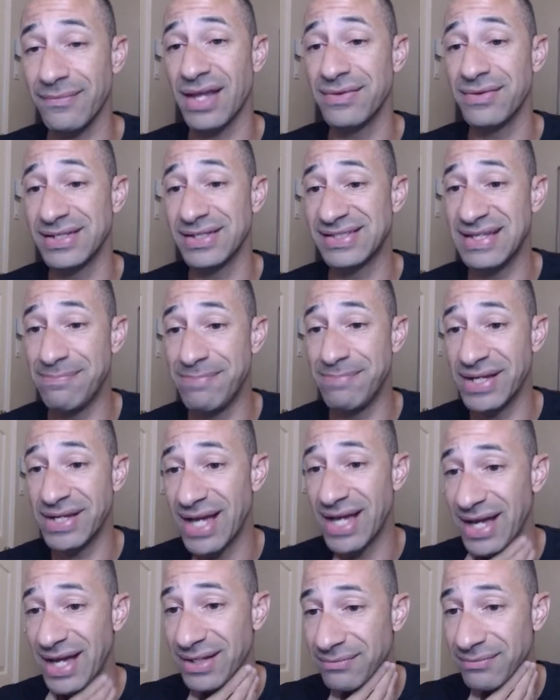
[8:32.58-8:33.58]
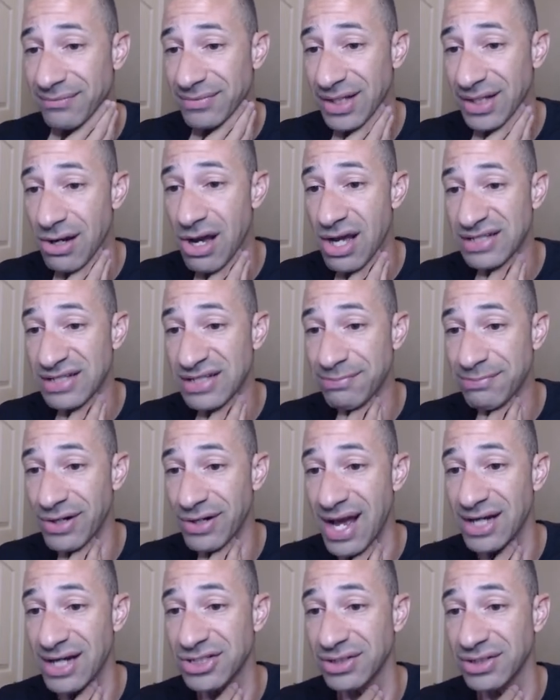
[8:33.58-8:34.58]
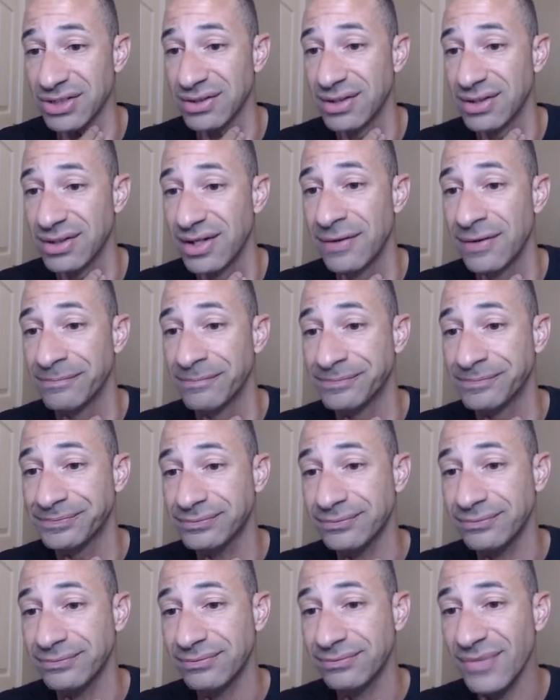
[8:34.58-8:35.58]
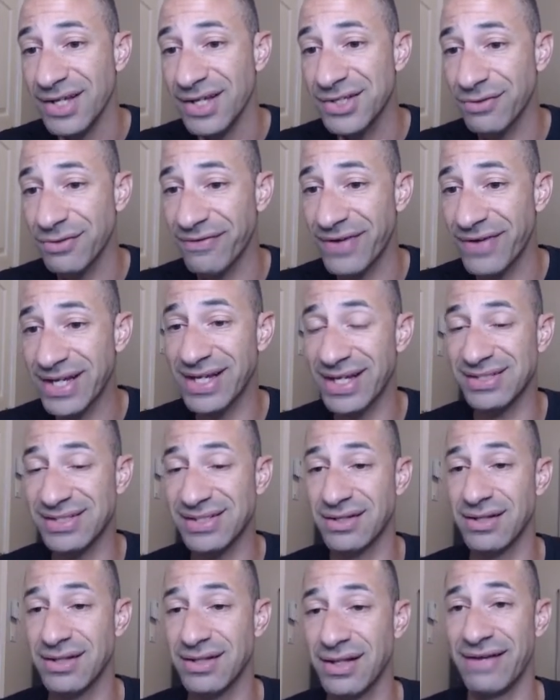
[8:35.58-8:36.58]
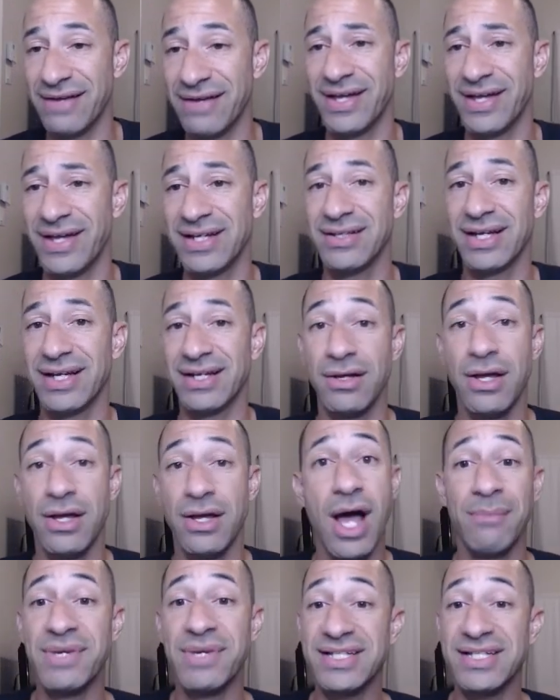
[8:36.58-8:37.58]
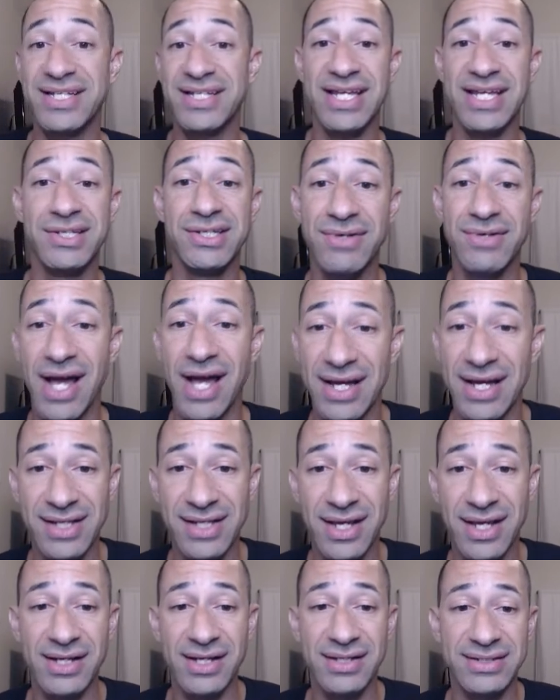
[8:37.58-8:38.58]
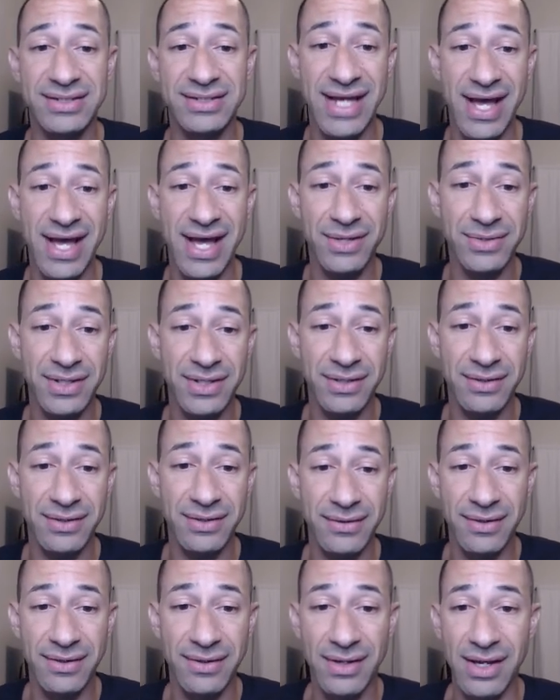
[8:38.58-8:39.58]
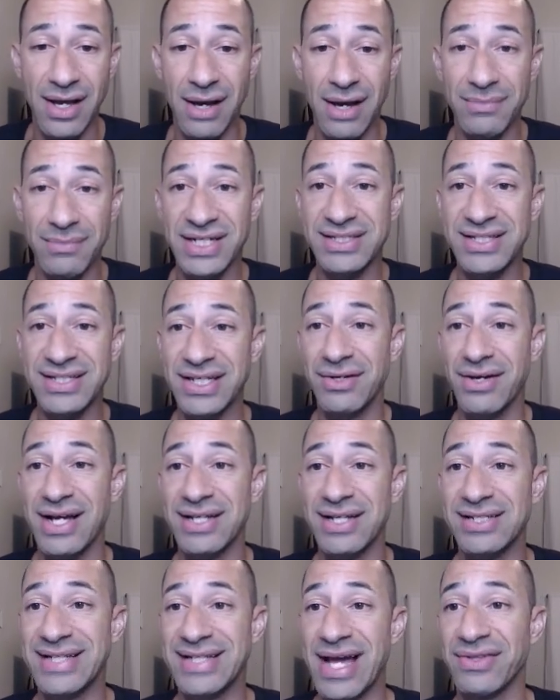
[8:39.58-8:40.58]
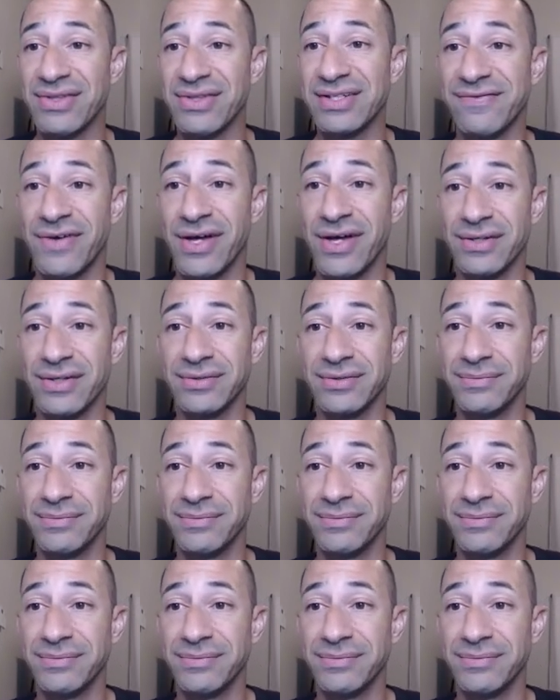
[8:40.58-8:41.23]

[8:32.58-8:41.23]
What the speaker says: CPA, the cost per action. So if I click, I'm going to take you guys down. I'm going to take you guys down this funnel.